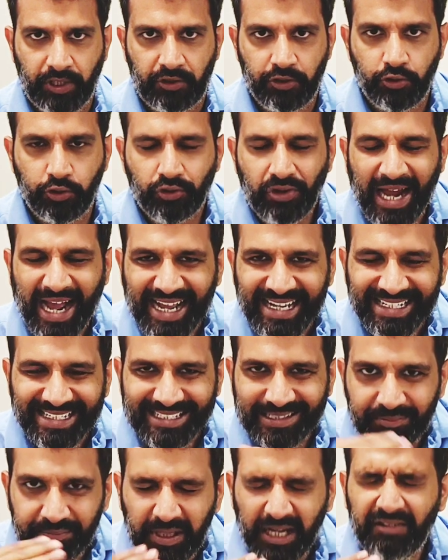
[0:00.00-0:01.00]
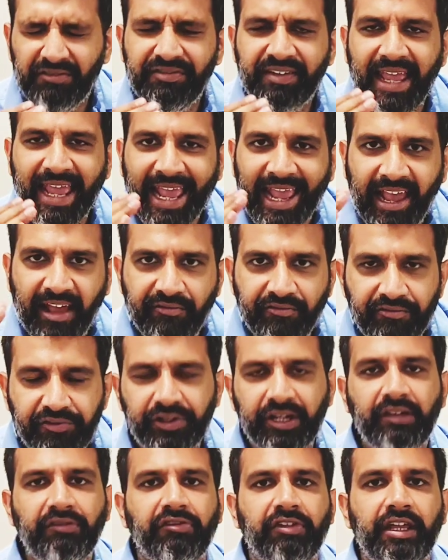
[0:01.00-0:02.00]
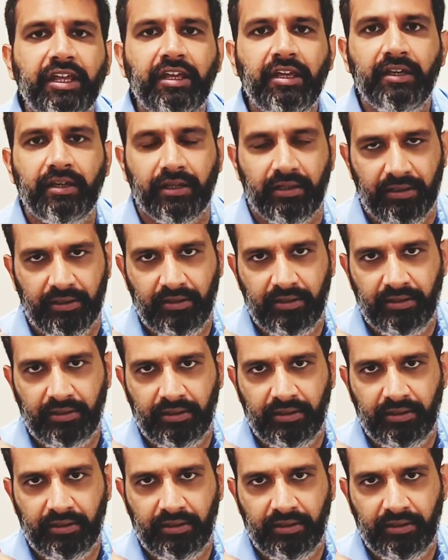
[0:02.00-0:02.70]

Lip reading: to rise above everything